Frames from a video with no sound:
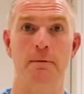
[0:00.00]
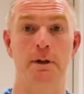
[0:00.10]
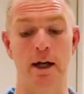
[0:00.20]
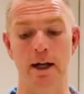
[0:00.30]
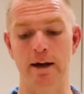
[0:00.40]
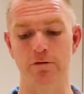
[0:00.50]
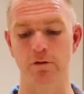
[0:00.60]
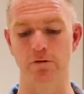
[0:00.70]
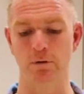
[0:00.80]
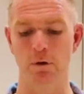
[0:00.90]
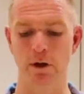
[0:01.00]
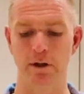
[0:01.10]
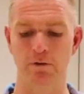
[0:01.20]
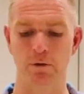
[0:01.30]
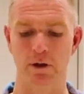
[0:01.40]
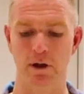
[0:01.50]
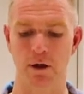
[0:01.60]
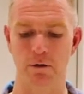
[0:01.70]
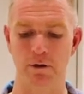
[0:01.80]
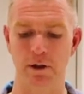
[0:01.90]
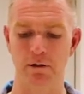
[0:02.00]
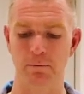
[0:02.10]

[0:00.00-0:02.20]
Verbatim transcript: You don't have to if you want, if you want the whole thing to